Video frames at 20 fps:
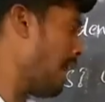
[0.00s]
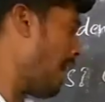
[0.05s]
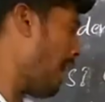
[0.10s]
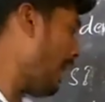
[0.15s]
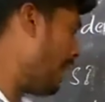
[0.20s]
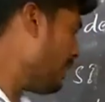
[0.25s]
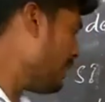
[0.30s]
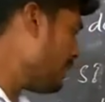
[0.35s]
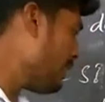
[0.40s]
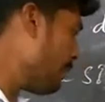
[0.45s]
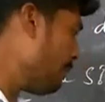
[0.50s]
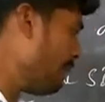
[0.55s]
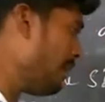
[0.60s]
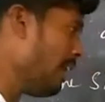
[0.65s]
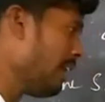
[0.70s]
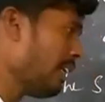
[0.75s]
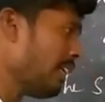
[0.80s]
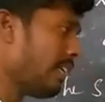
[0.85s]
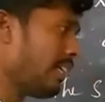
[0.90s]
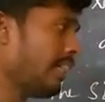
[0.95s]
And
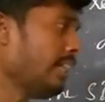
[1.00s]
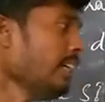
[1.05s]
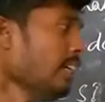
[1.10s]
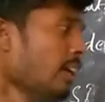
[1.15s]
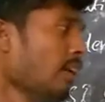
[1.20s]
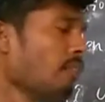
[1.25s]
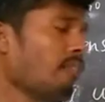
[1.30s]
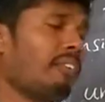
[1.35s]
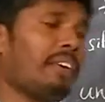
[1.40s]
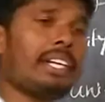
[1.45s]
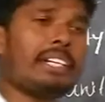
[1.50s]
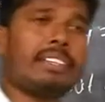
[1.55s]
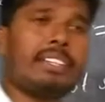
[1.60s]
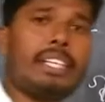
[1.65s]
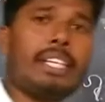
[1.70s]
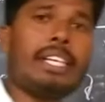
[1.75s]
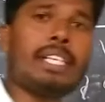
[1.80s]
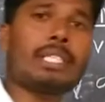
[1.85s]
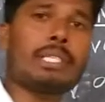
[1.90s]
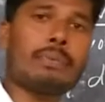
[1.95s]
similarly, for
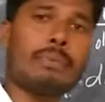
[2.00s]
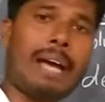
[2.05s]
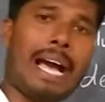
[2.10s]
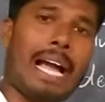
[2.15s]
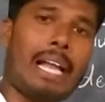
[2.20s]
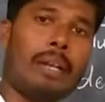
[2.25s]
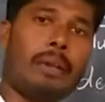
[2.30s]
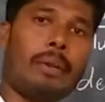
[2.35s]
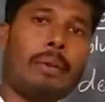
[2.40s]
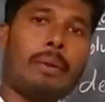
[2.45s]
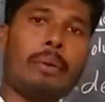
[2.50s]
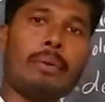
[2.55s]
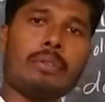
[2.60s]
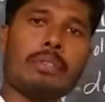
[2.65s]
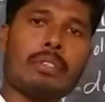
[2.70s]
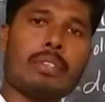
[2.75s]
these values